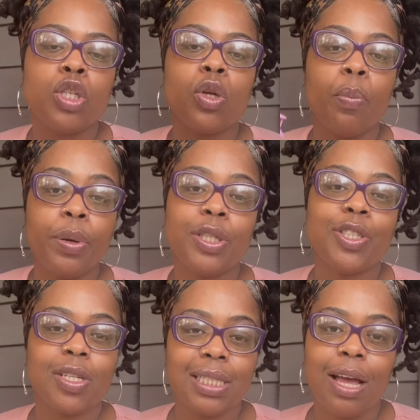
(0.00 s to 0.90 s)
So
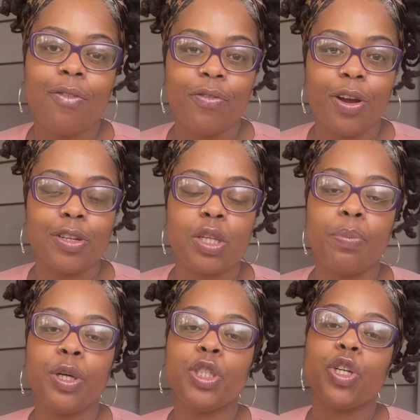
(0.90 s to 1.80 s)
put yourself first.
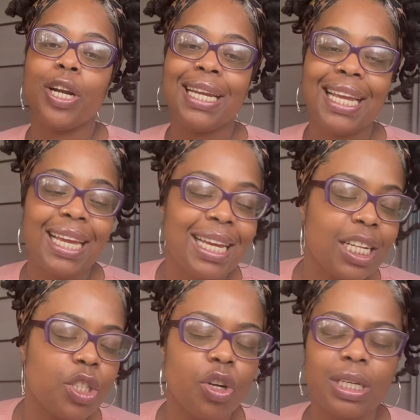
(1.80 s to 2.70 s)
Put your
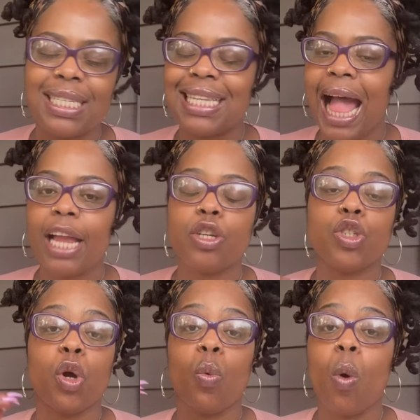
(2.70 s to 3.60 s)
needs, your desires,
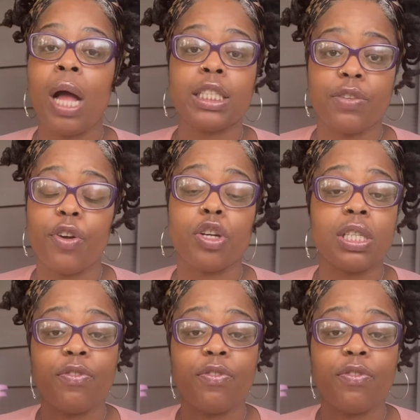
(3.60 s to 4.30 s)
your wants first.